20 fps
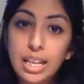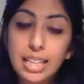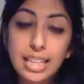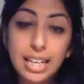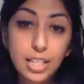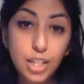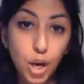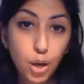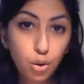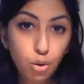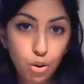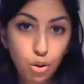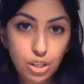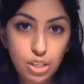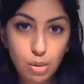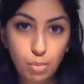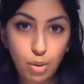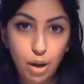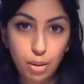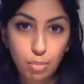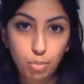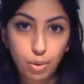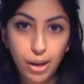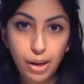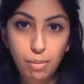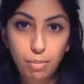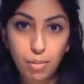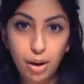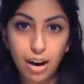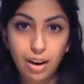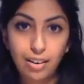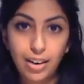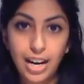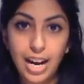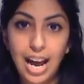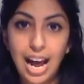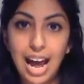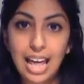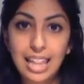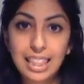they don't cross the blood brain
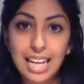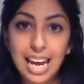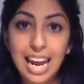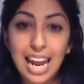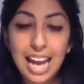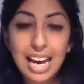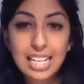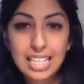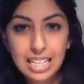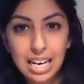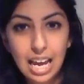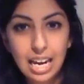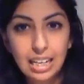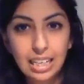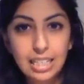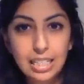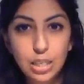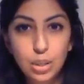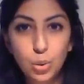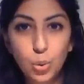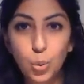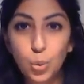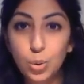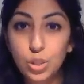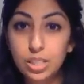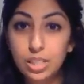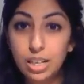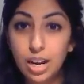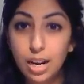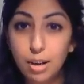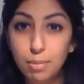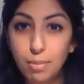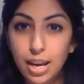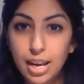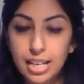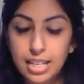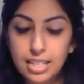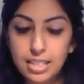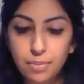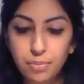barrier and they're less likely to cause
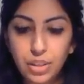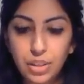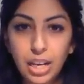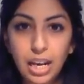nightmares.